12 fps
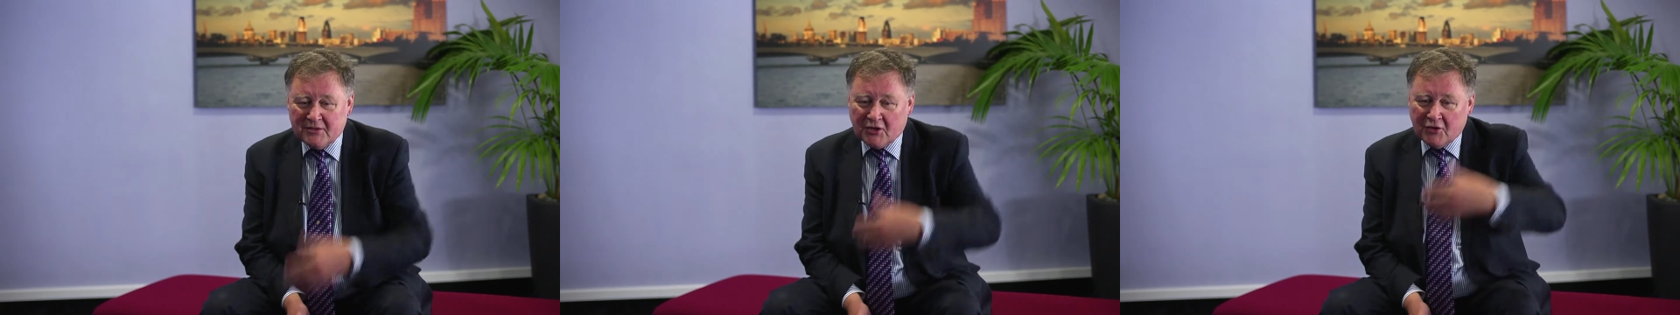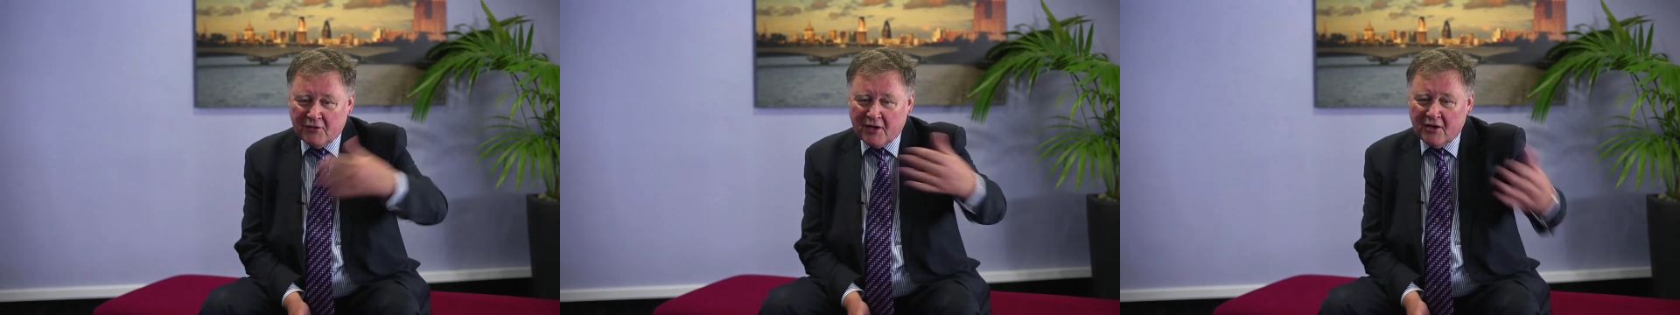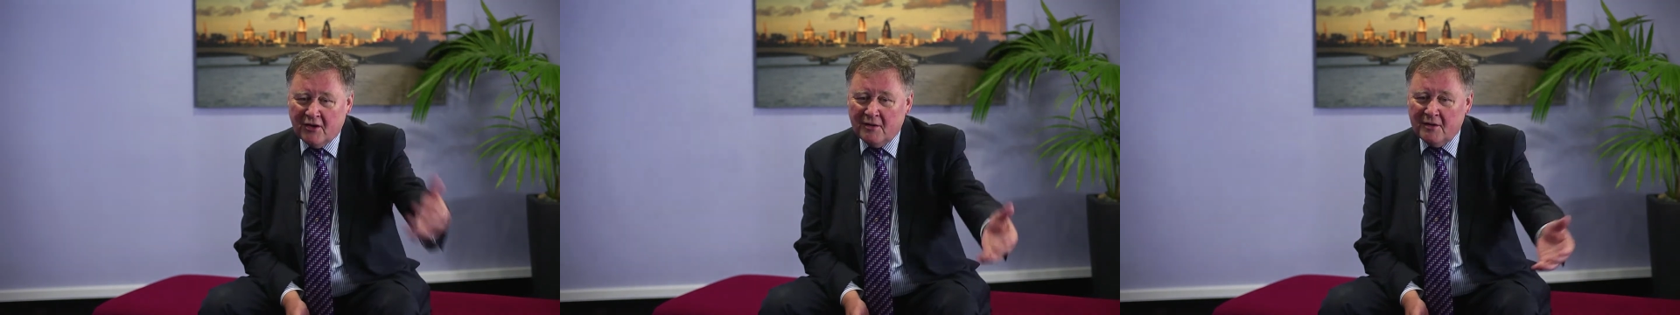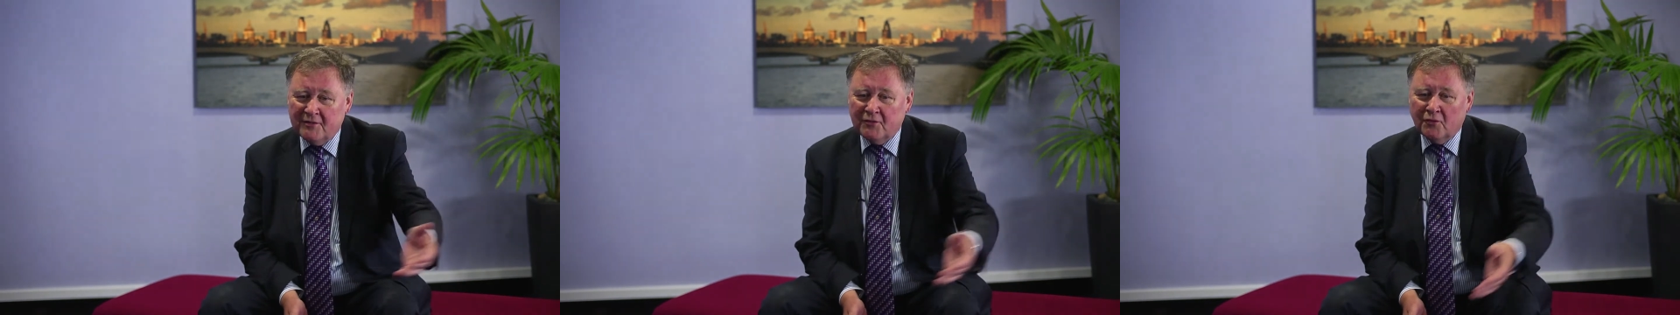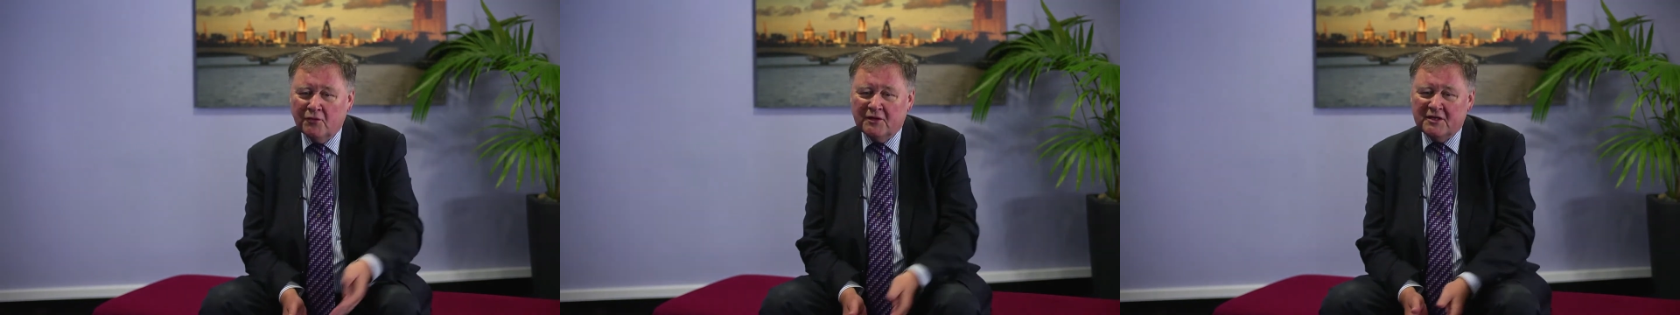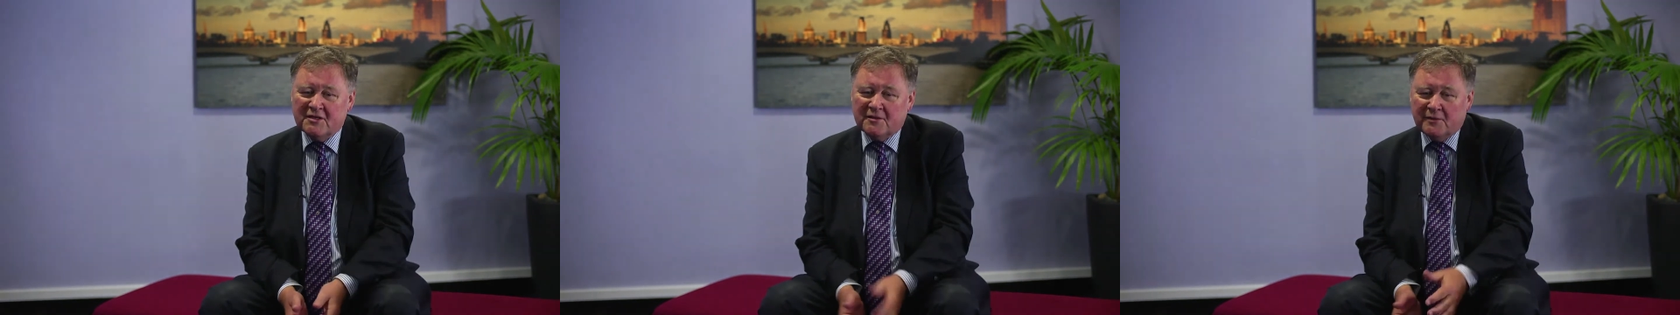the curriculum overall
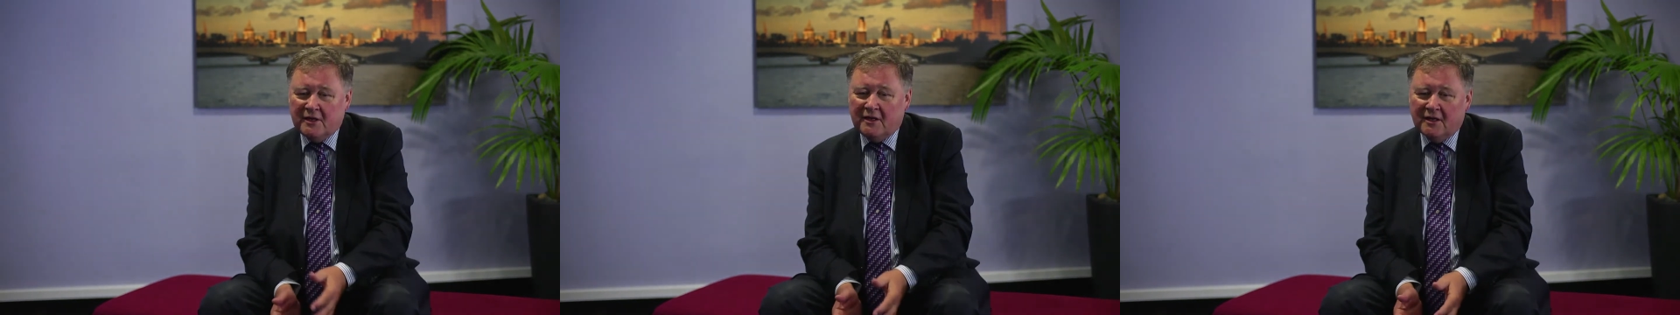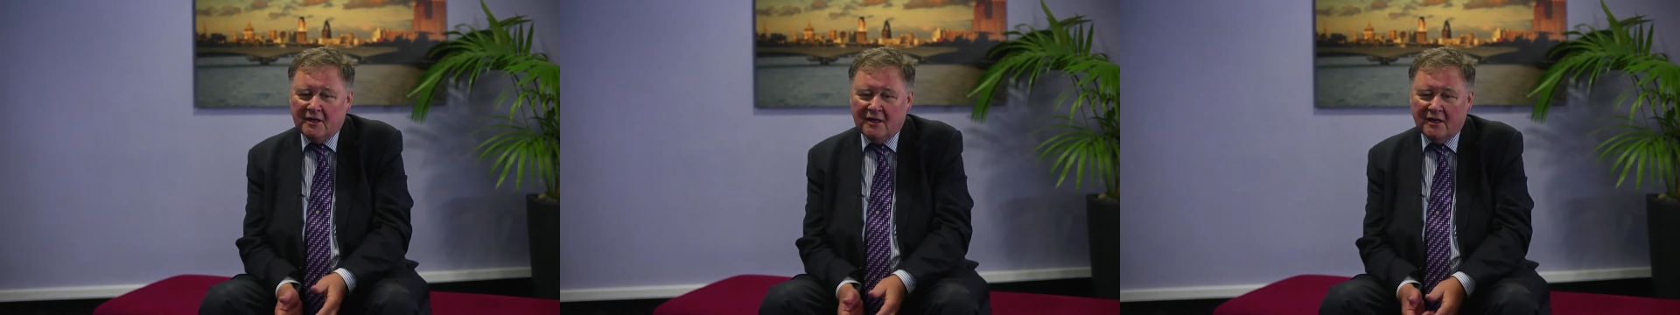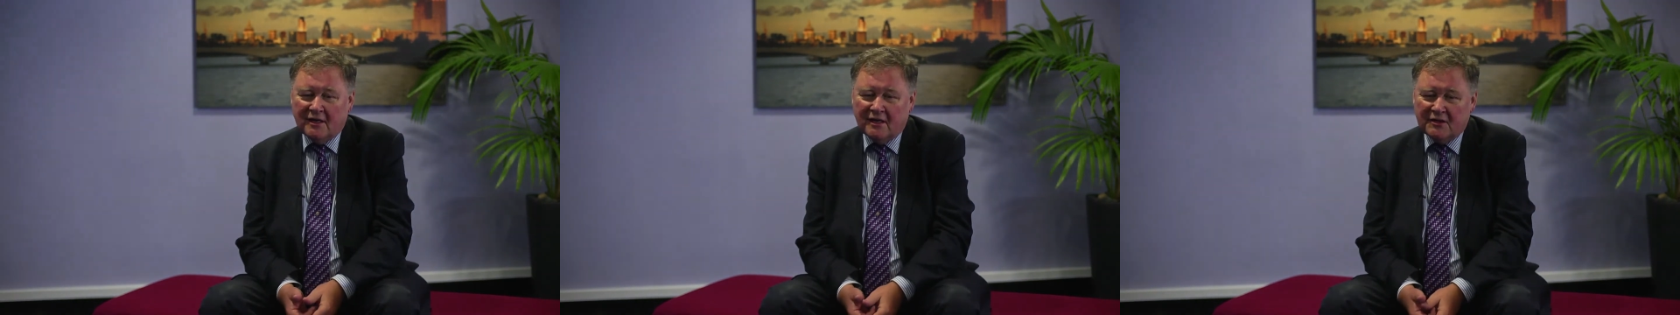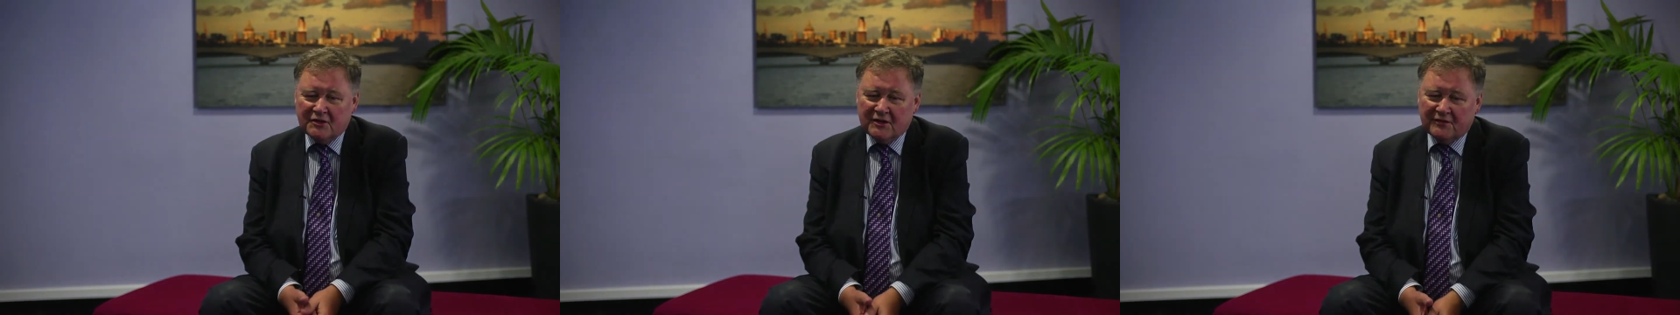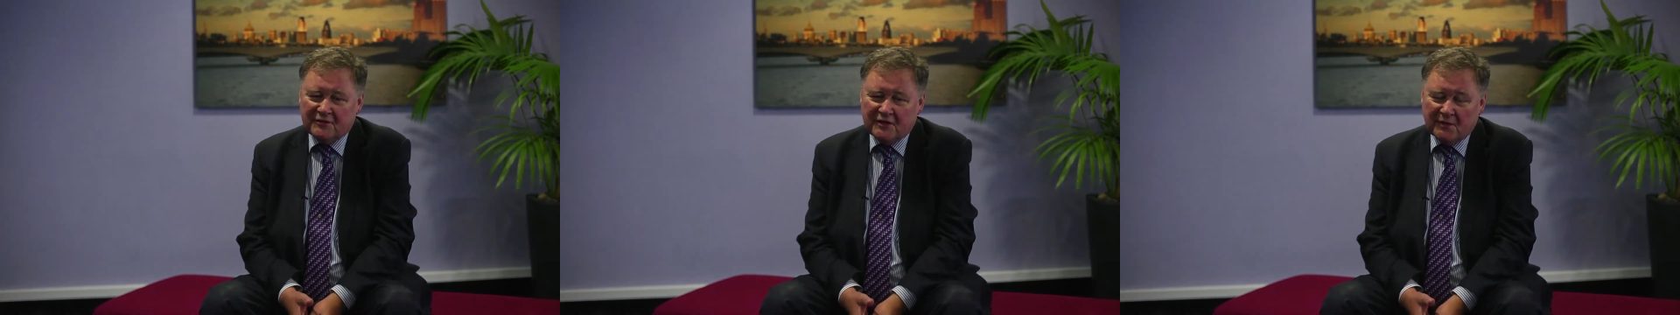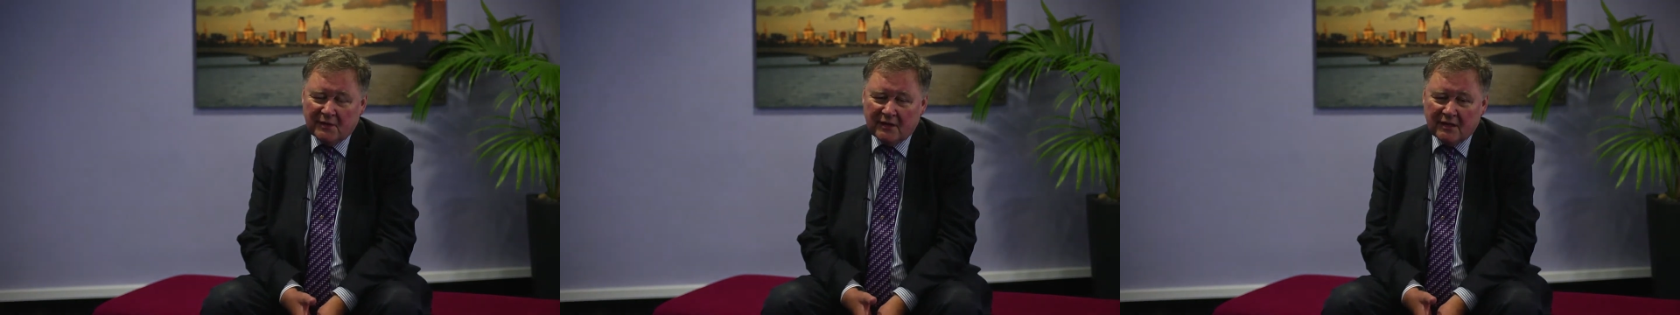needs to be shifted a
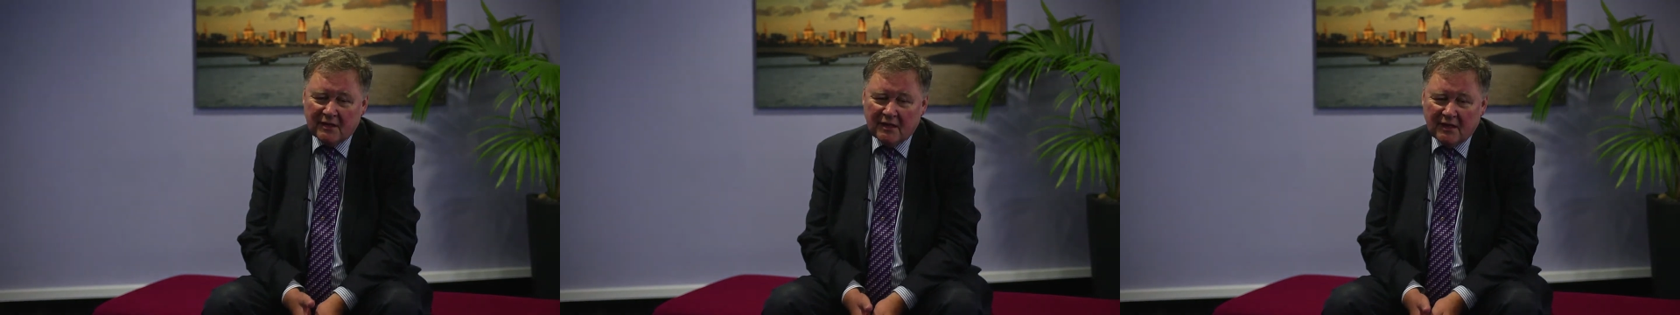bit.